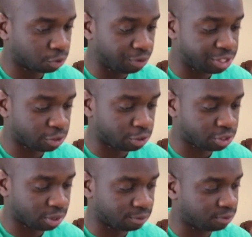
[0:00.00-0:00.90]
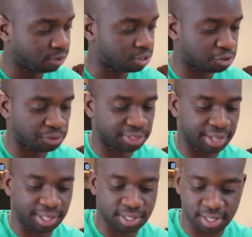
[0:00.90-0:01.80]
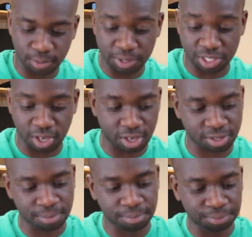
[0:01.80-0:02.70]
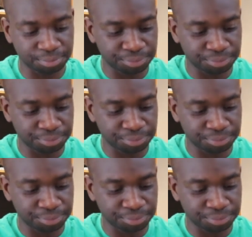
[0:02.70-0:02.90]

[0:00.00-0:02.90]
research of certain things, and which is awesome.